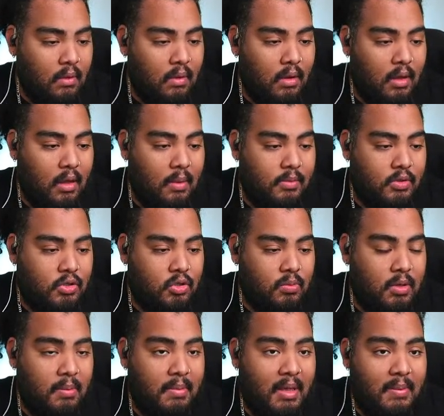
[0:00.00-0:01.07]
I'm
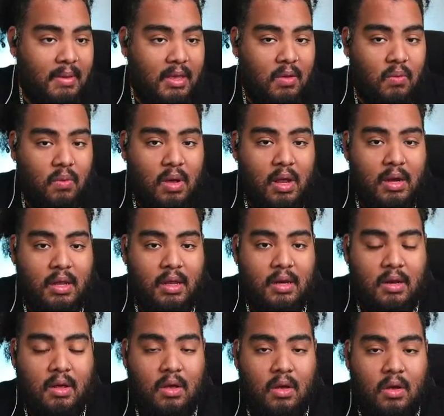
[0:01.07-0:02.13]
assuming maybe he wanted,
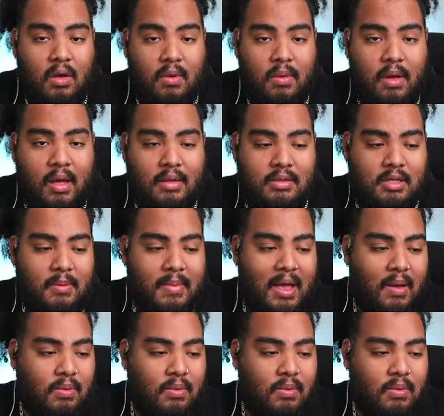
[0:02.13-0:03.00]
somehow